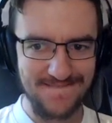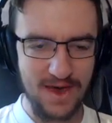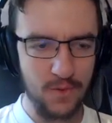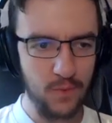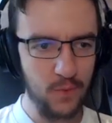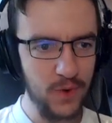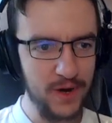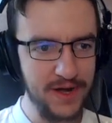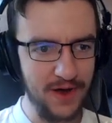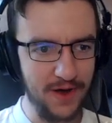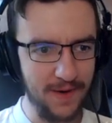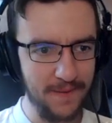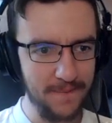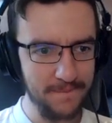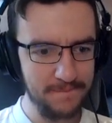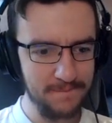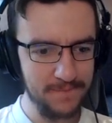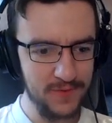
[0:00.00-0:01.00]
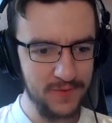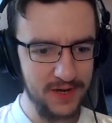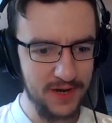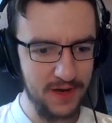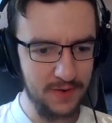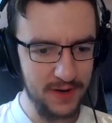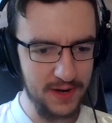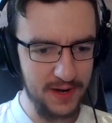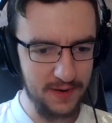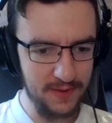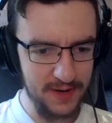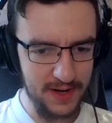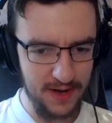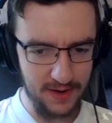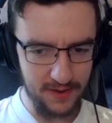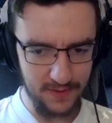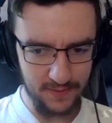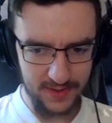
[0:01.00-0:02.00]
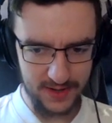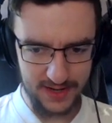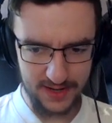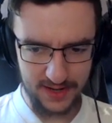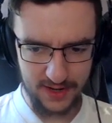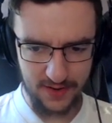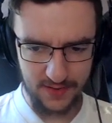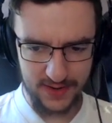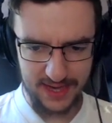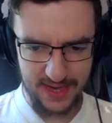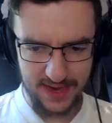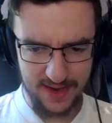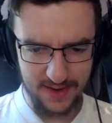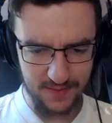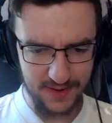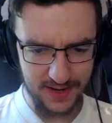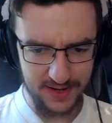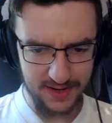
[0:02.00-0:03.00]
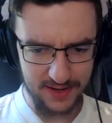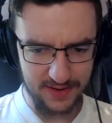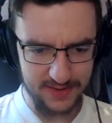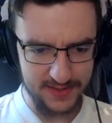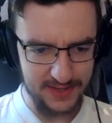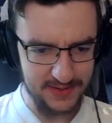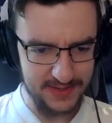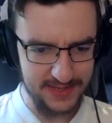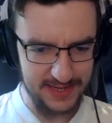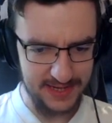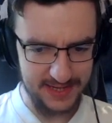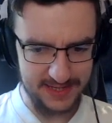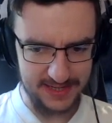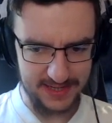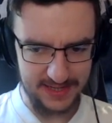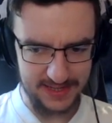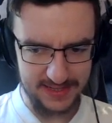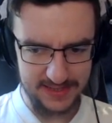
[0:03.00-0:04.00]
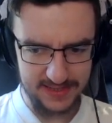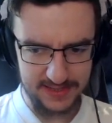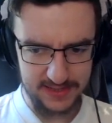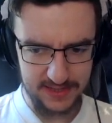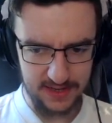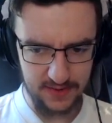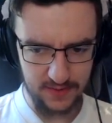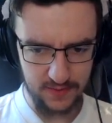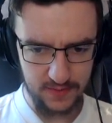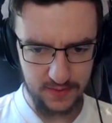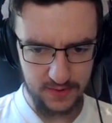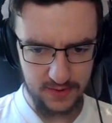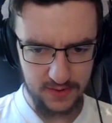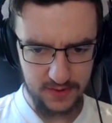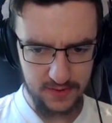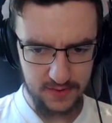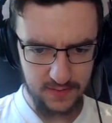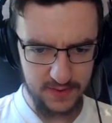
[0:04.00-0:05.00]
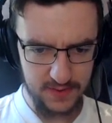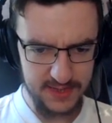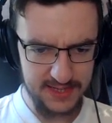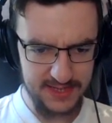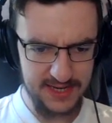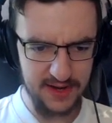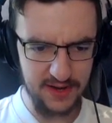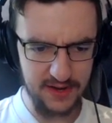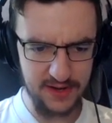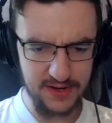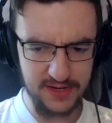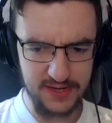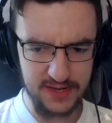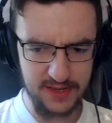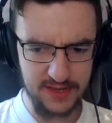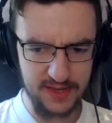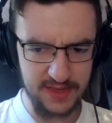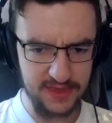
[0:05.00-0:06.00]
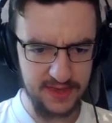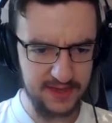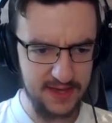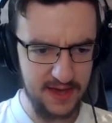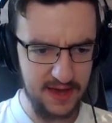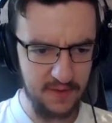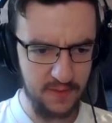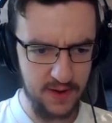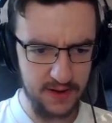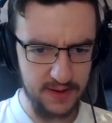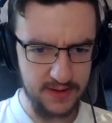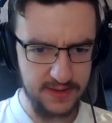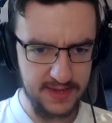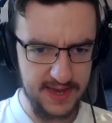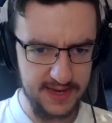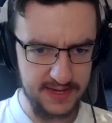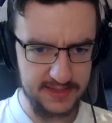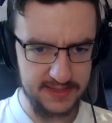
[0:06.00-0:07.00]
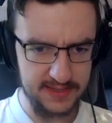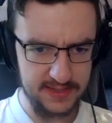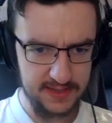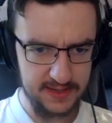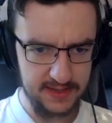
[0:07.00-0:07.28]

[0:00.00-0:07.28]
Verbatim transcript: We're not. We're not, we're not, we're not. We're going to go here. We're going to go to utilities. No. What is it under? That thing that I want. This.